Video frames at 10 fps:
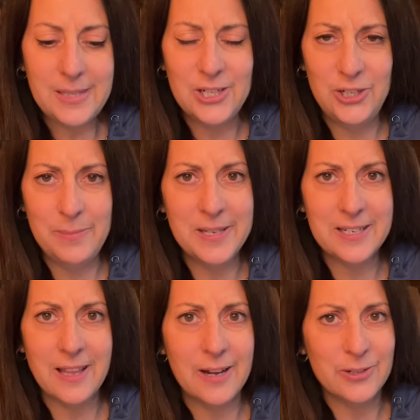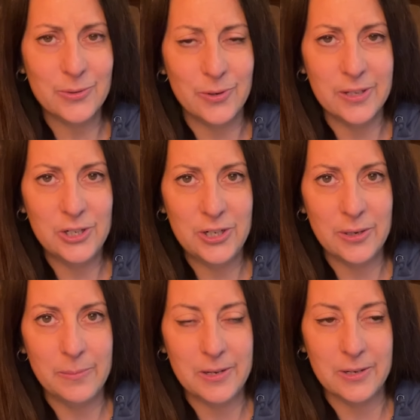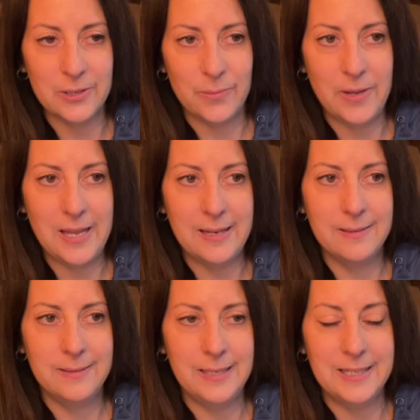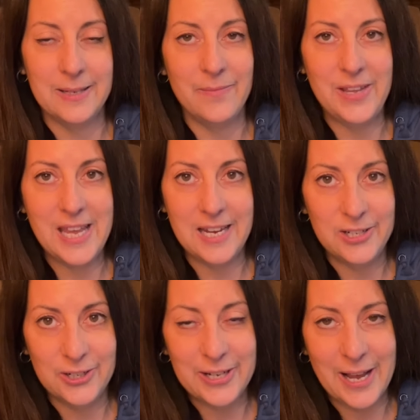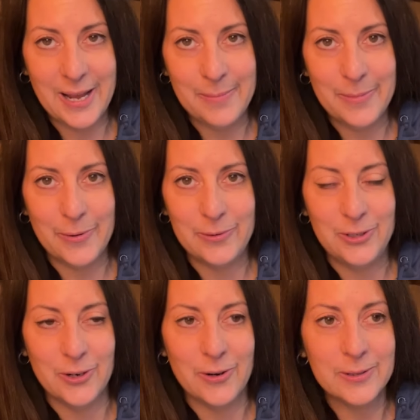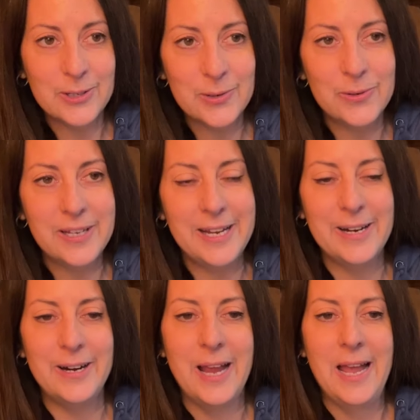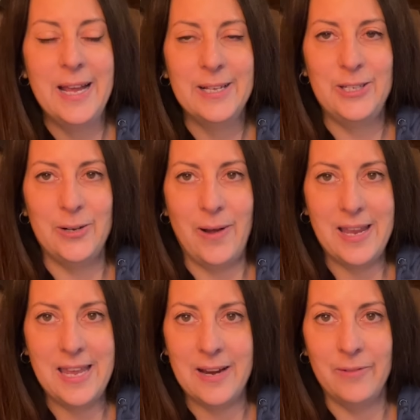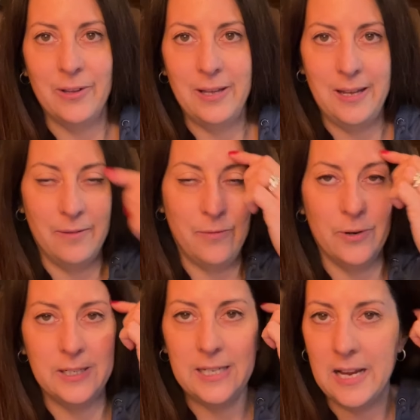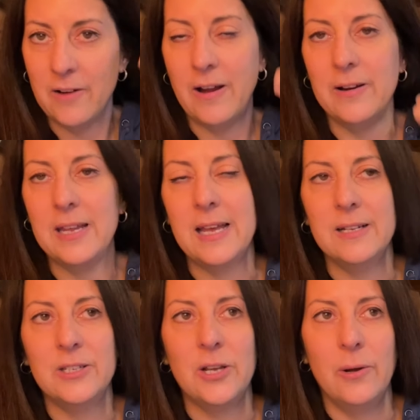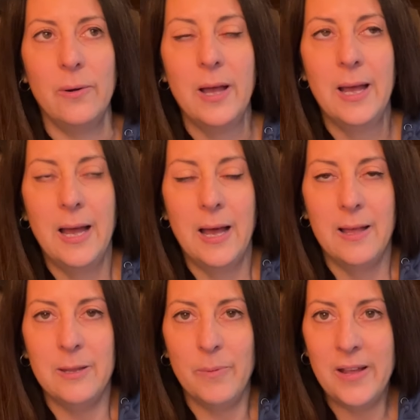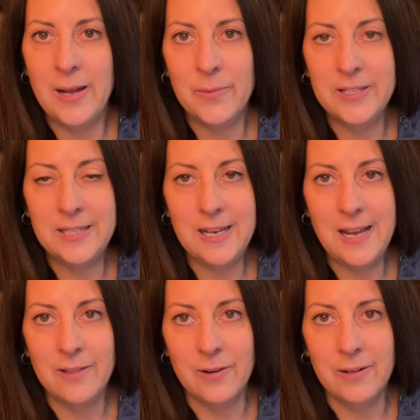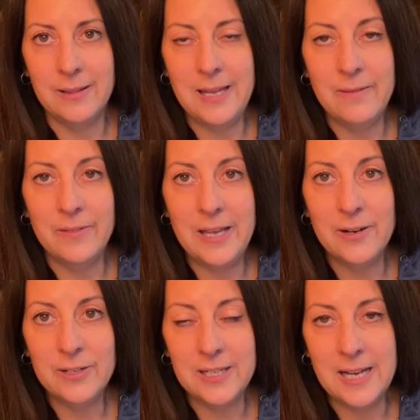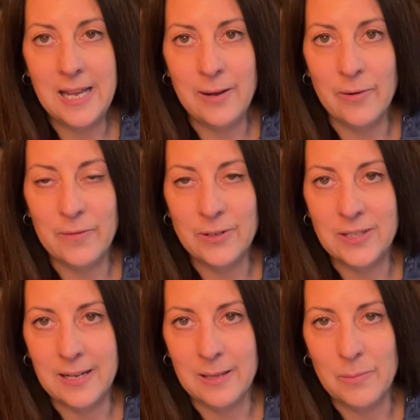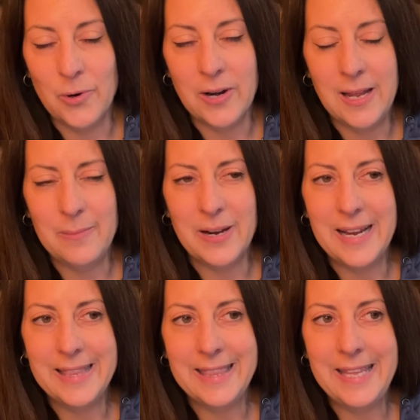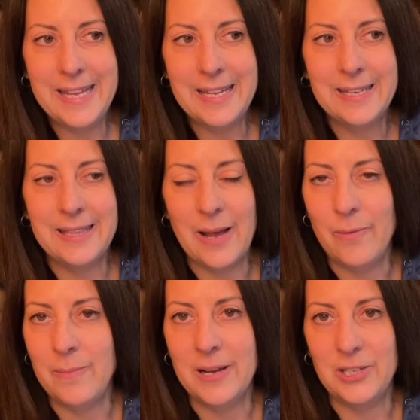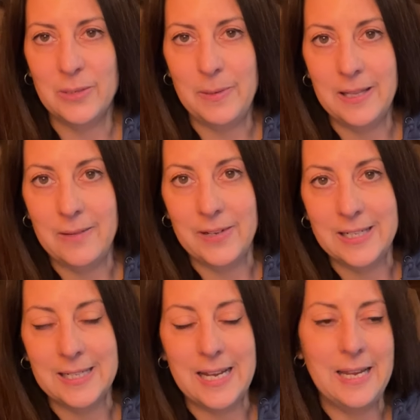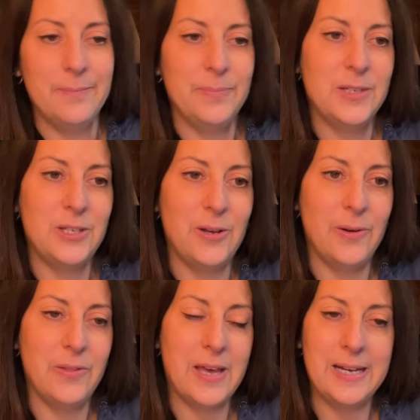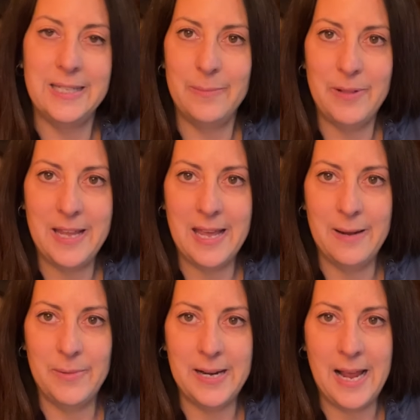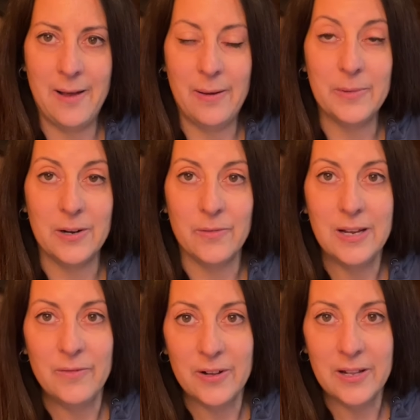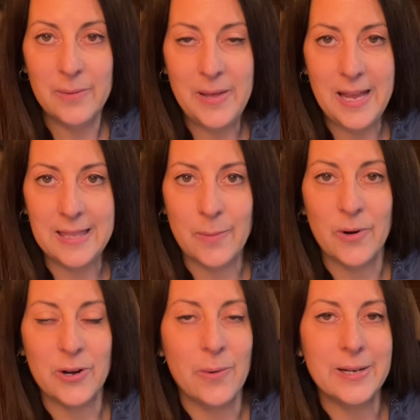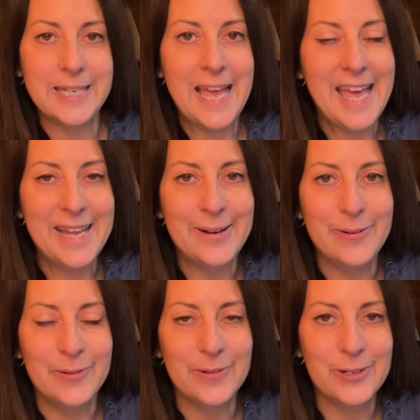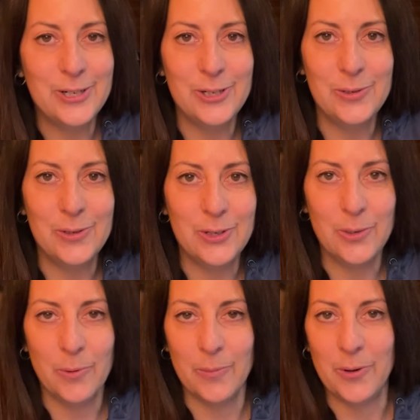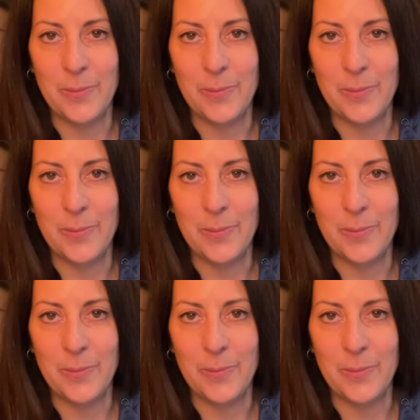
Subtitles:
she missed a lot of school this year because we did some vacation time during the school year. So I can't really afford to take her out again. So the plan was to either leave later tonight or first thing in the morning, but I think that we might just be leaving tonight. So that is the plan. But now I'm gonna read for a little bit and then we're going to head over to the Super Bowl